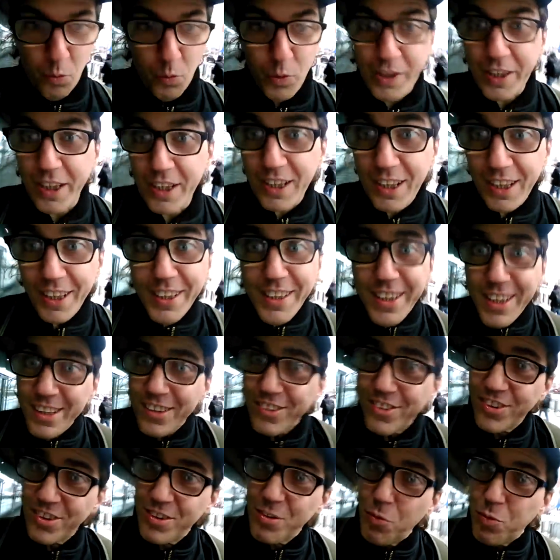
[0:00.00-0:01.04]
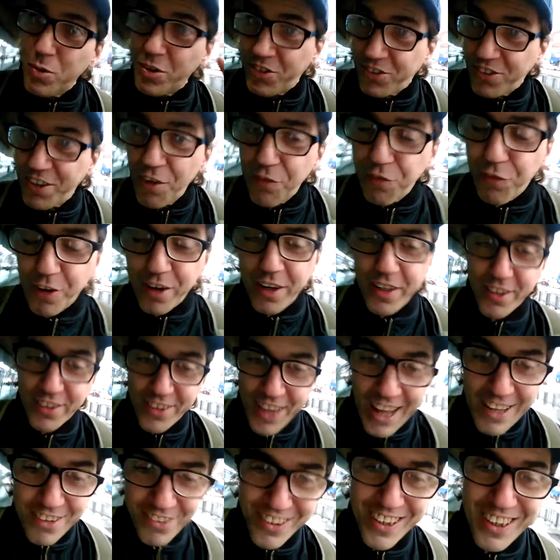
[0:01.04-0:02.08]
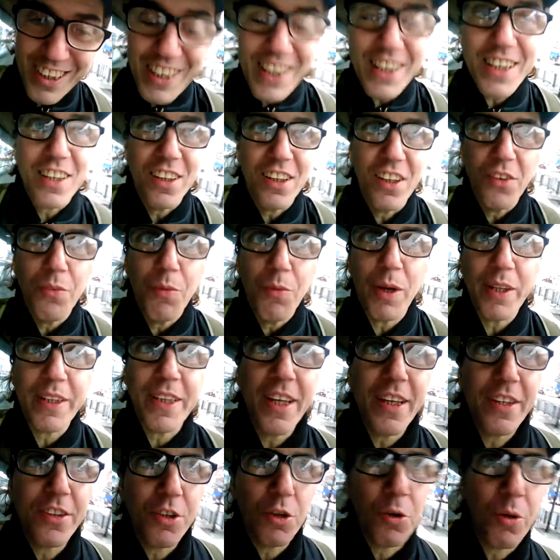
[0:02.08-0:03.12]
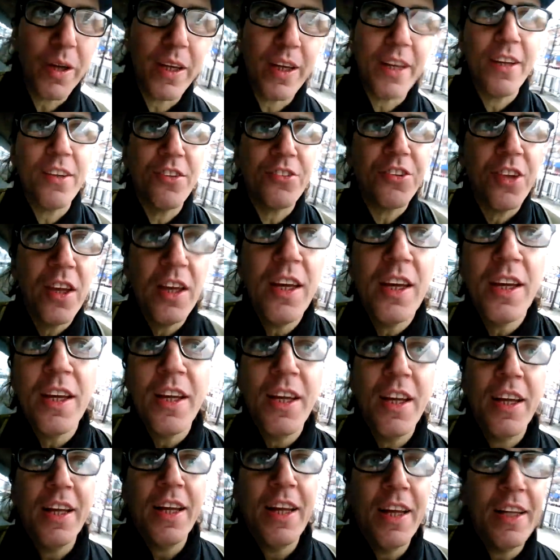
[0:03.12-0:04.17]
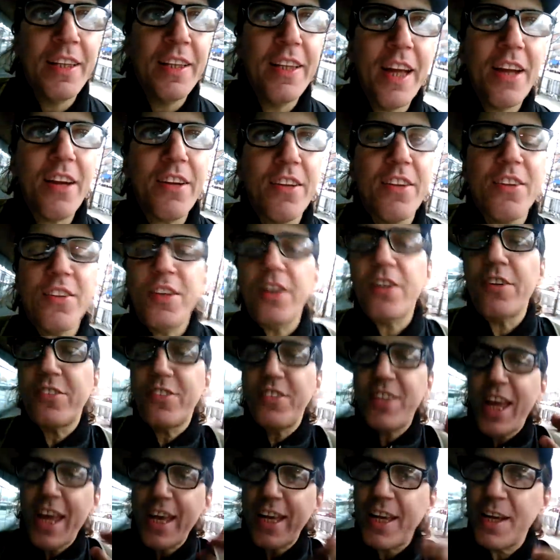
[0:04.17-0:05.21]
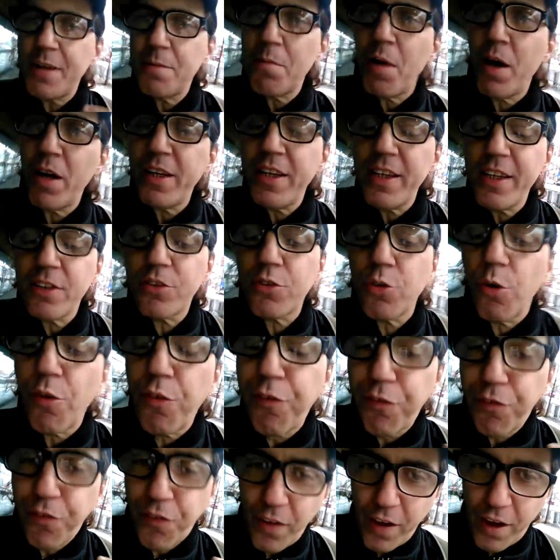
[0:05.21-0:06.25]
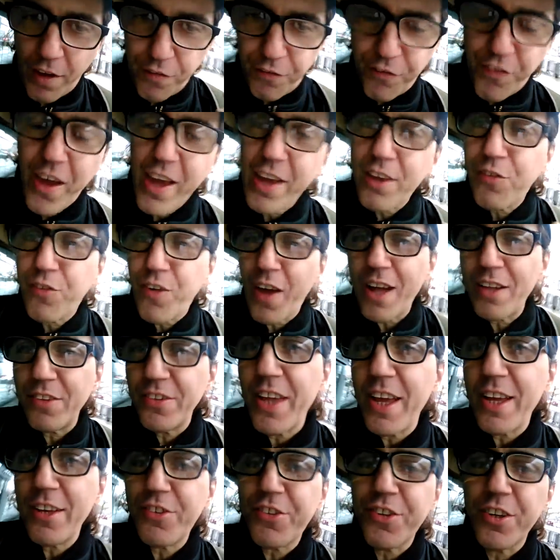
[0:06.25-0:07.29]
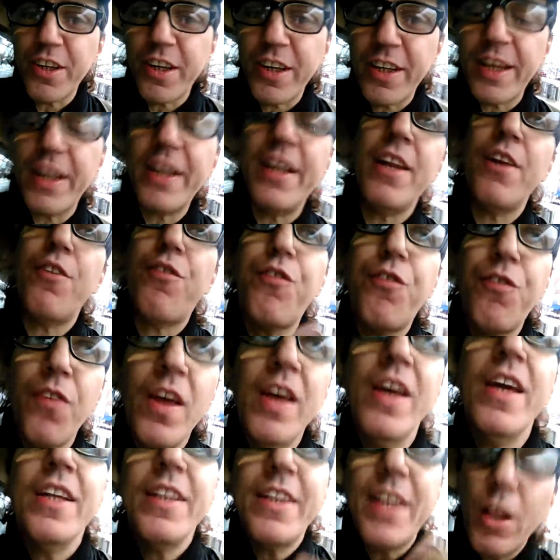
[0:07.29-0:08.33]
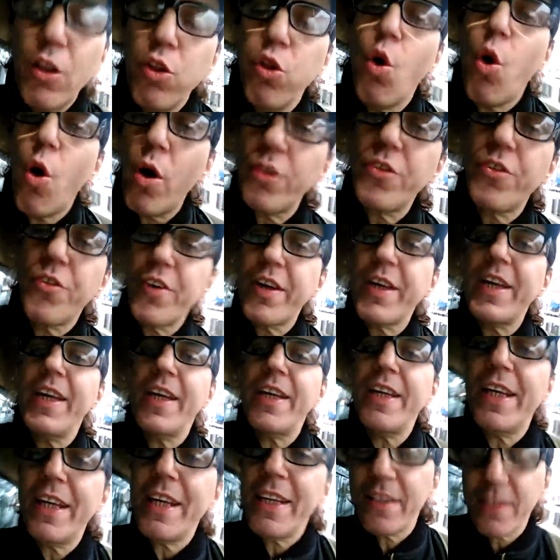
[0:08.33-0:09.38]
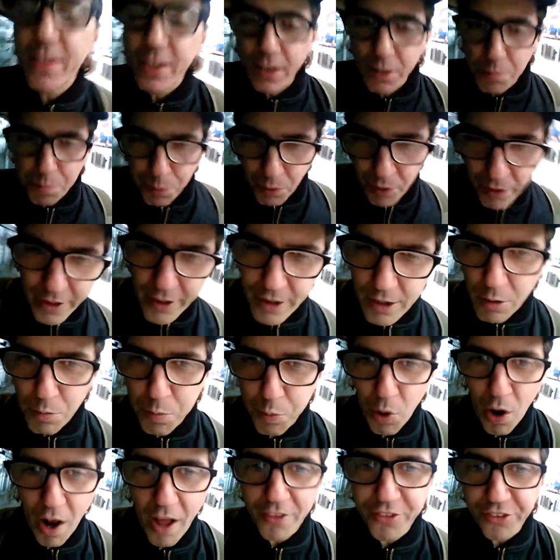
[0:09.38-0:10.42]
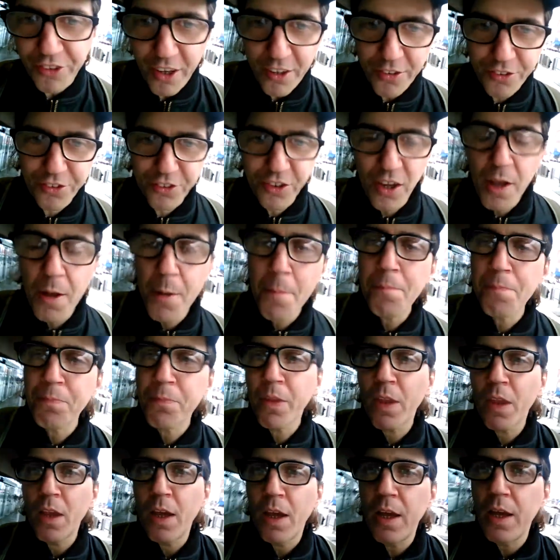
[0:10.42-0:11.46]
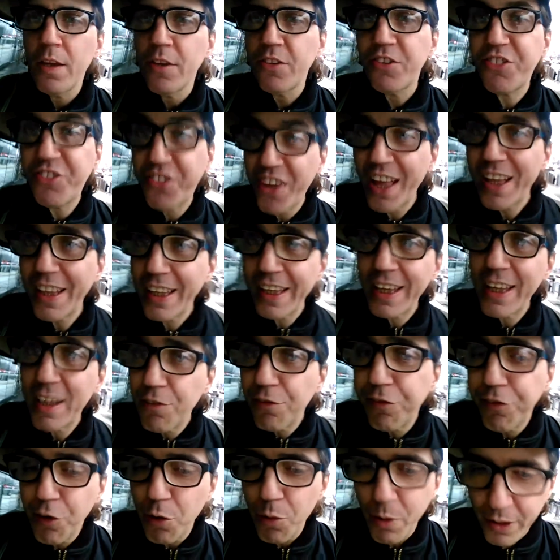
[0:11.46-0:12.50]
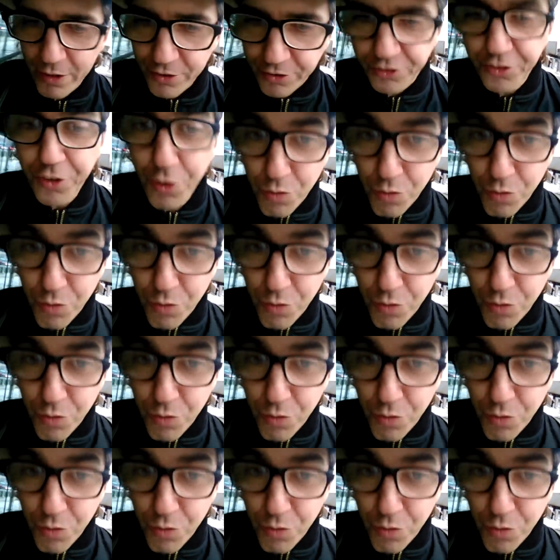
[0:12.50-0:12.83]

With the Clintons, it was different. That's illegal. What they're doing is they're they're taking money into a, a fake foundation and then they're they're laundering it into the political process, selling influence.